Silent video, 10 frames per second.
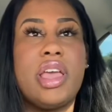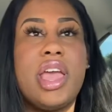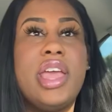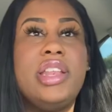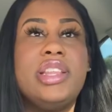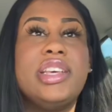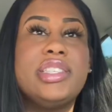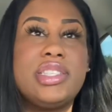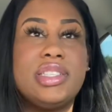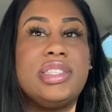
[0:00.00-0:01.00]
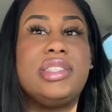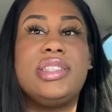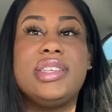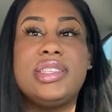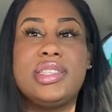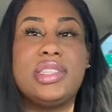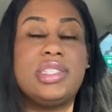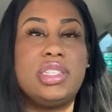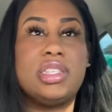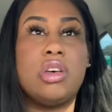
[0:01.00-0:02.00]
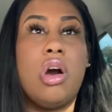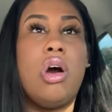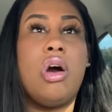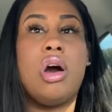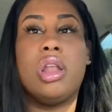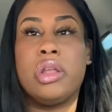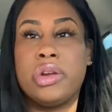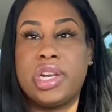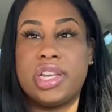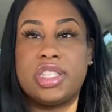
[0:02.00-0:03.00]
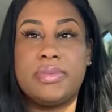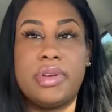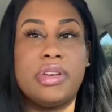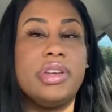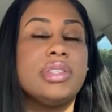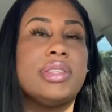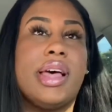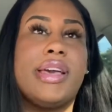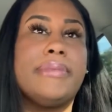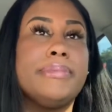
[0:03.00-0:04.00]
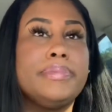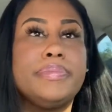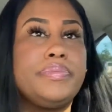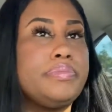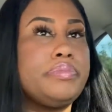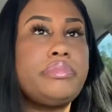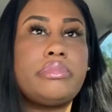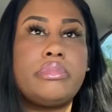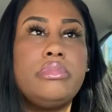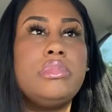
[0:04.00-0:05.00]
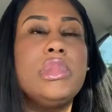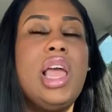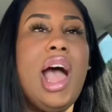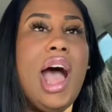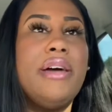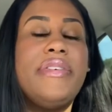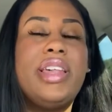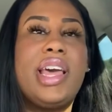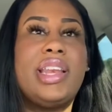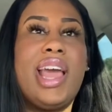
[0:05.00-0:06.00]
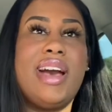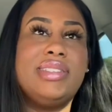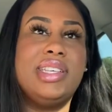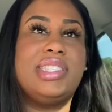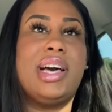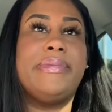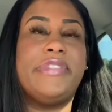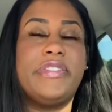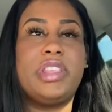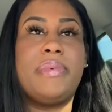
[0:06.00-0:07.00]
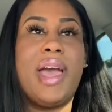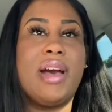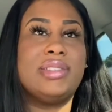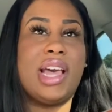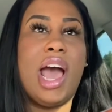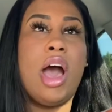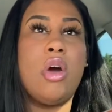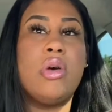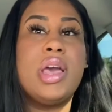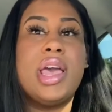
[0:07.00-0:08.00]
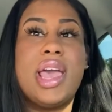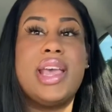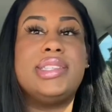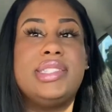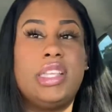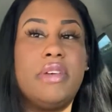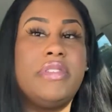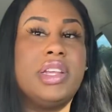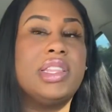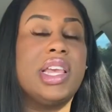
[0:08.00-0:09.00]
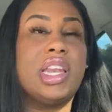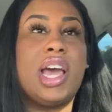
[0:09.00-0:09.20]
And this is just all a learning experience. Like, I feel like now, since I'm 50 pounds out, it's definitely a